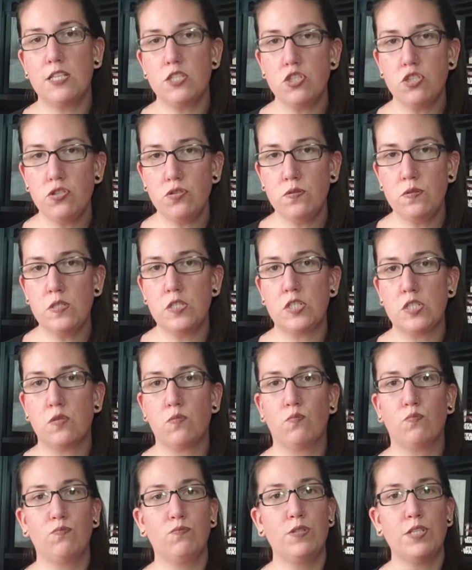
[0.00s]
And soon,
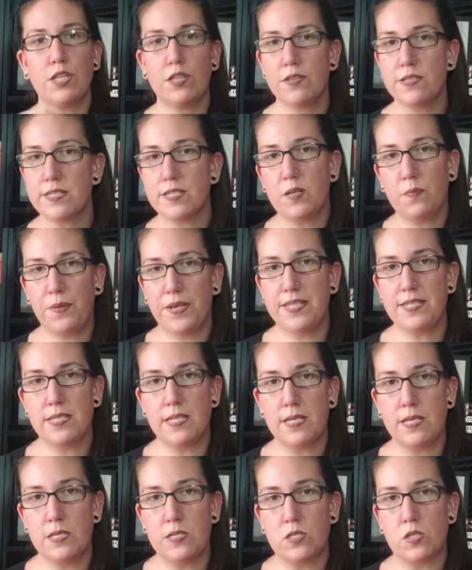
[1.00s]
with all these little
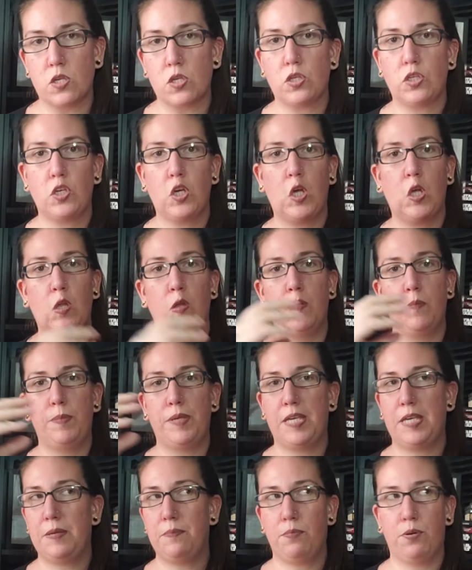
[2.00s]
pieces, you'll
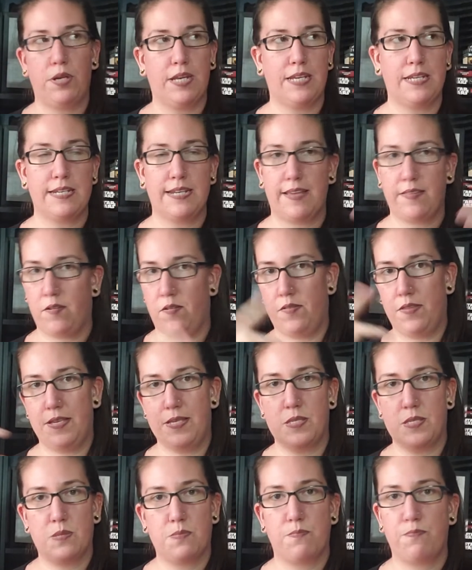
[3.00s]
be putting together
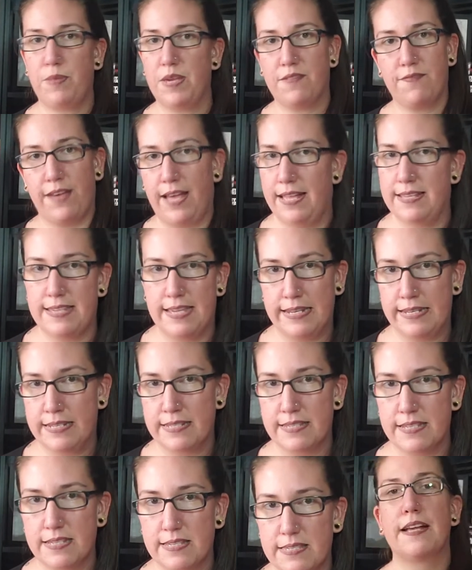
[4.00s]
these big fat
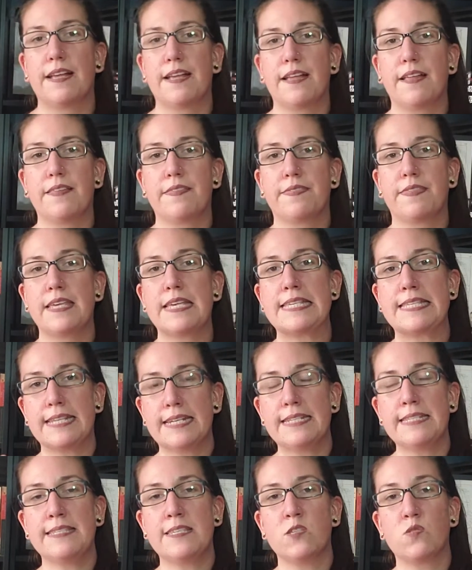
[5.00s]
sentences. The
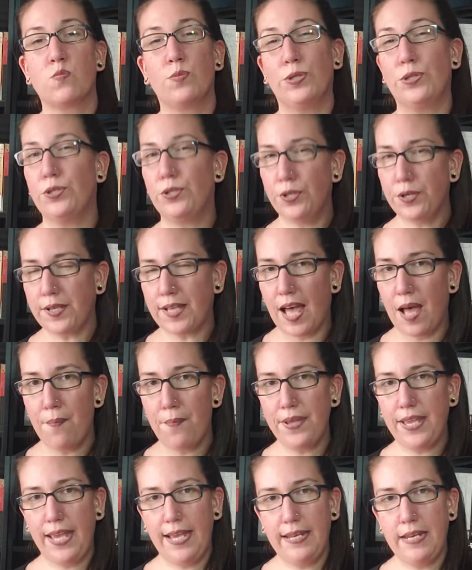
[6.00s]
sentences will look
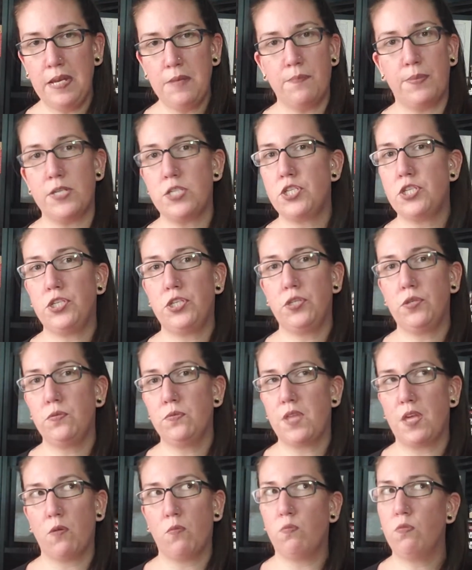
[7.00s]
complicated, but to you,
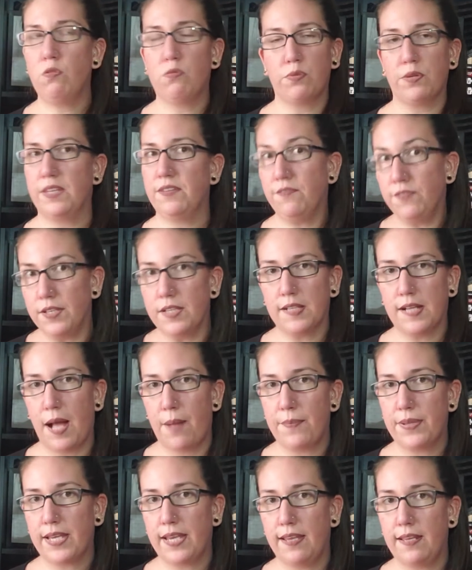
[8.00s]
they won't really feel
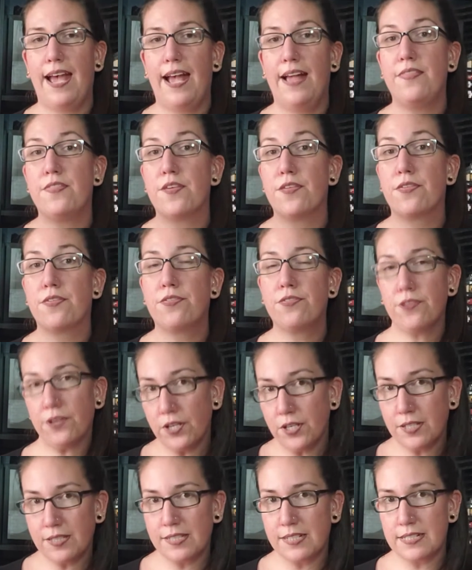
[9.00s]
complicated. And the
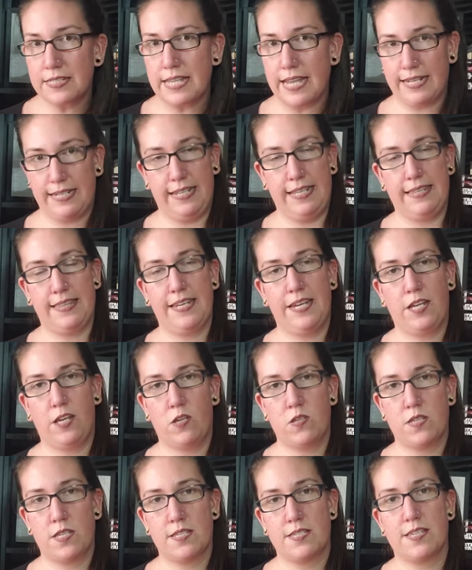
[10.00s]
third little technique that he
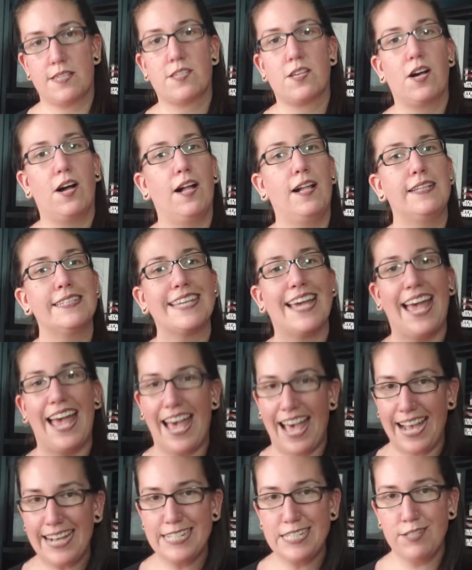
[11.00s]
uses is called
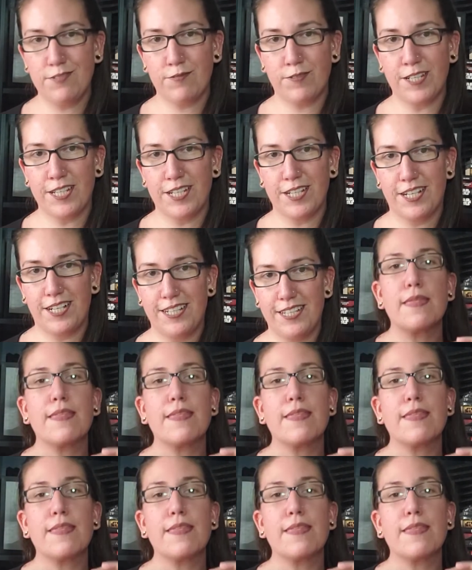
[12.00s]
active recall.